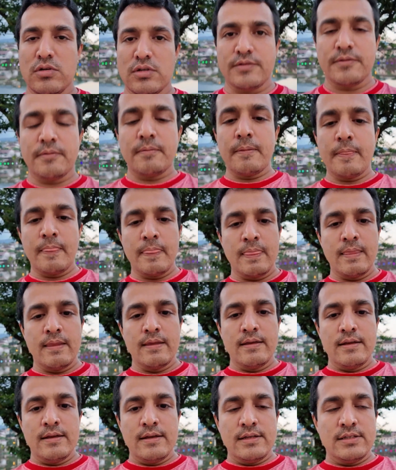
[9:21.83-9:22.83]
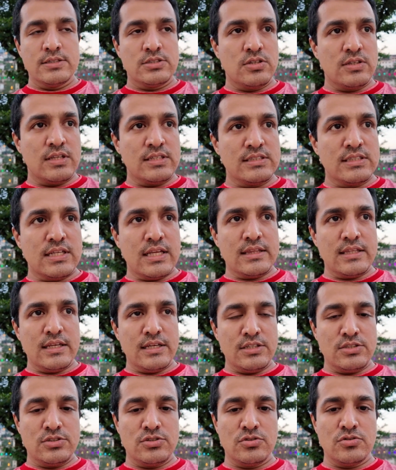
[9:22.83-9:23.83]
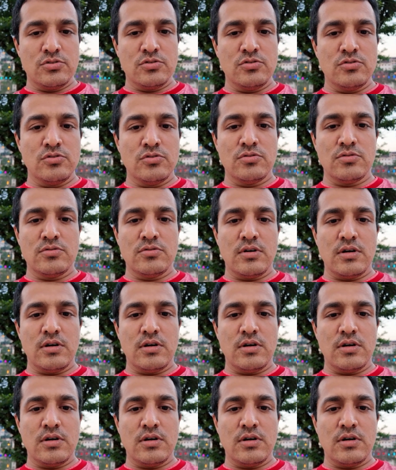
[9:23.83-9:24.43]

down. So there's nothing to